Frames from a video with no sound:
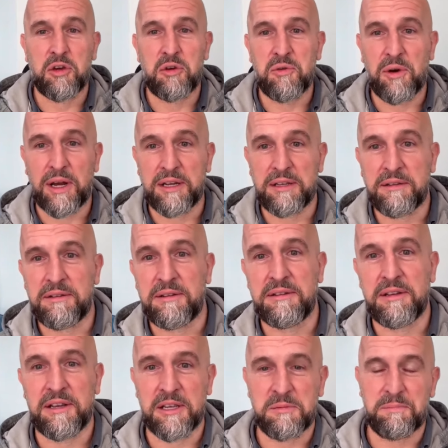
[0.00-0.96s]
who
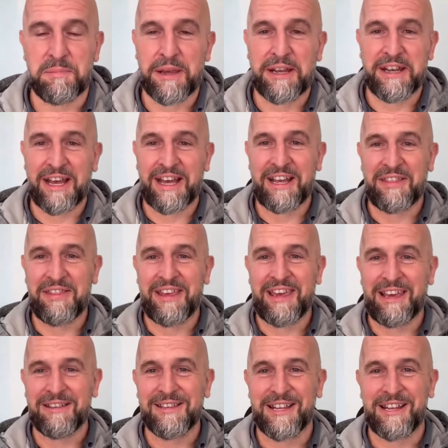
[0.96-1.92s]
has been in the
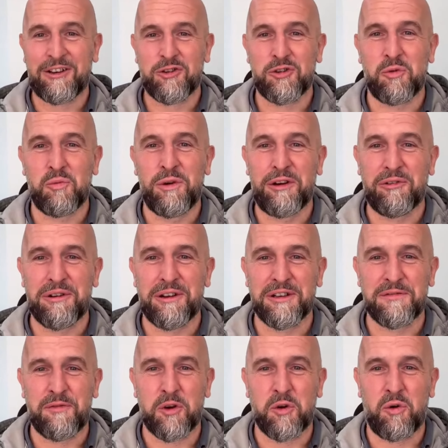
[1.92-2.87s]
international
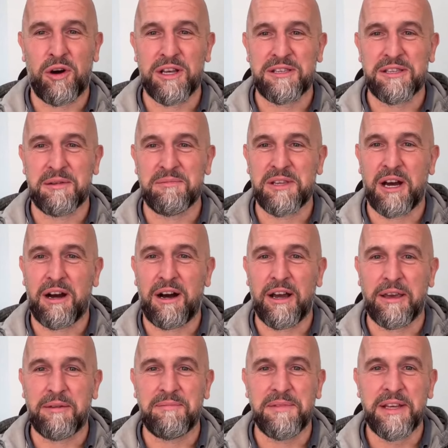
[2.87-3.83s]
wilderness for quite some
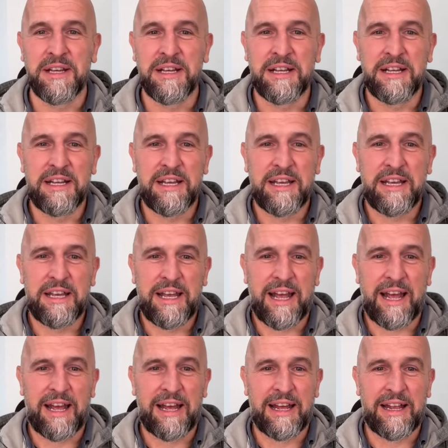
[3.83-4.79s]
time.
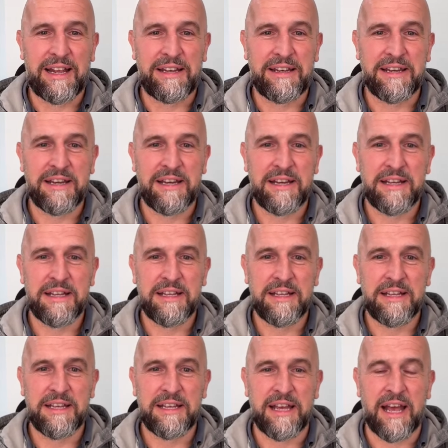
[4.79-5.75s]
And
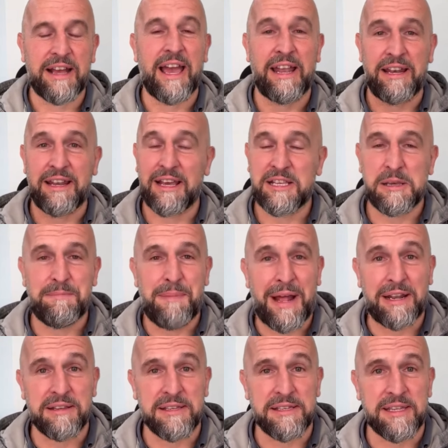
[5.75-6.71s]
again, it's a
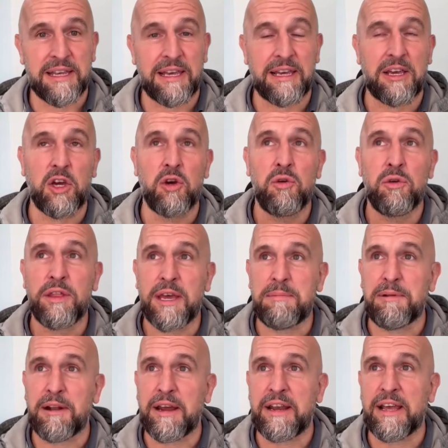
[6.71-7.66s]
balanced thing. Who are
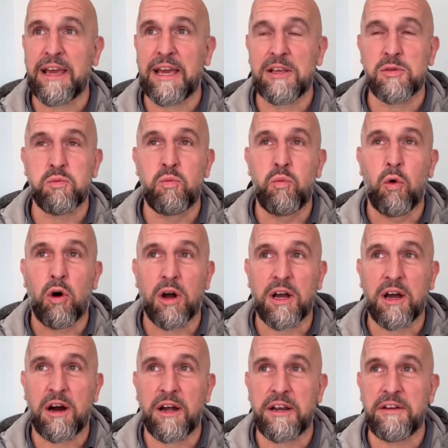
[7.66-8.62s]
they playing against?
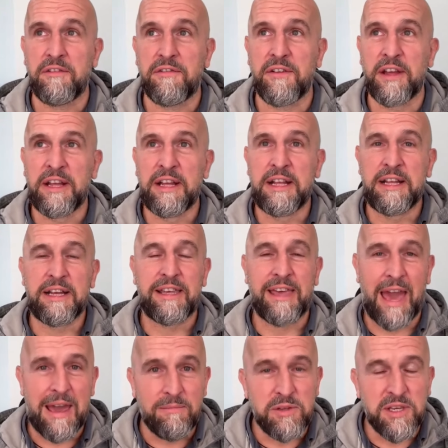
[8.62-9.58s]
What kind of
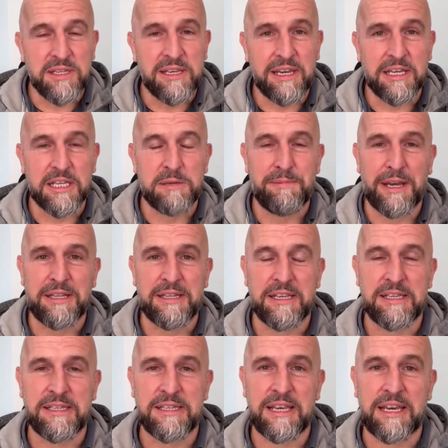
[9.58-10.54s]
game does he expect
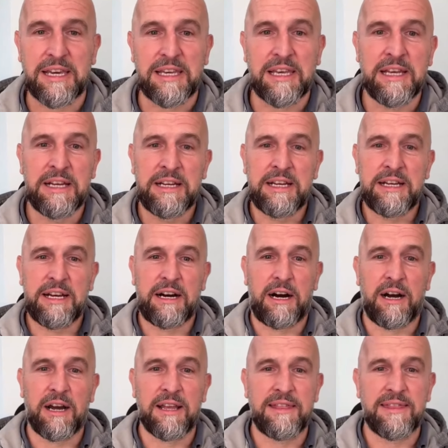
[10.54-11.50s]
to see?
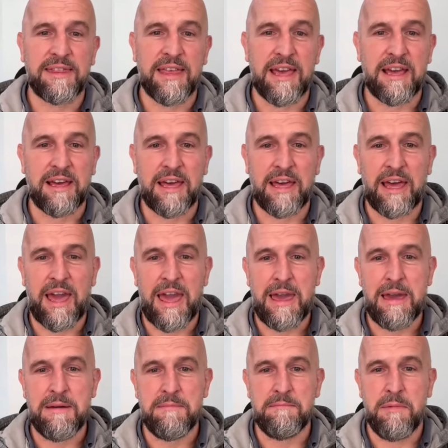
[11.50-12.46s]
I think
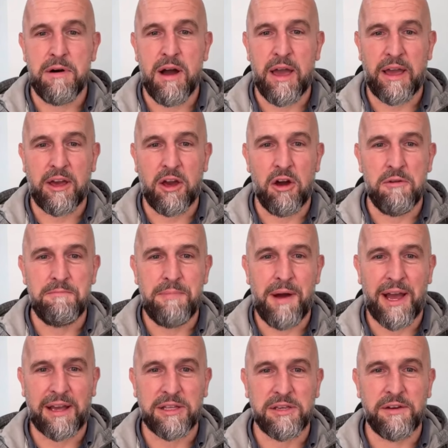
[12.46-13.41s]
he might go
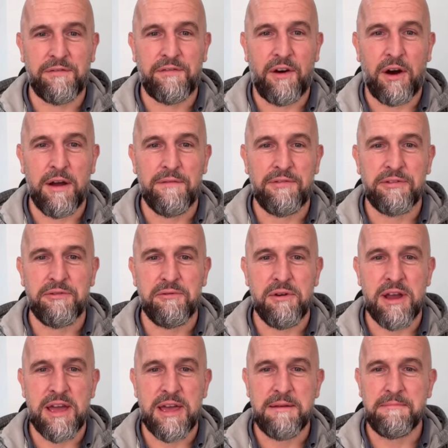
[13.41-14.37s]
back to
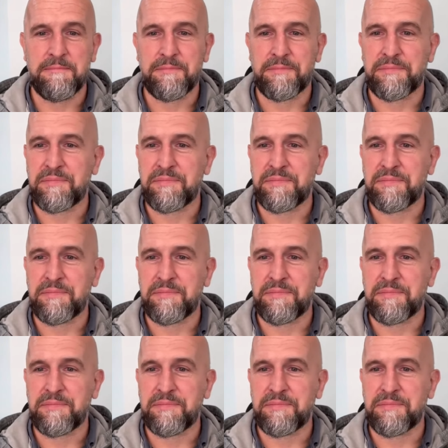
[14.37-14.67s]
5-3.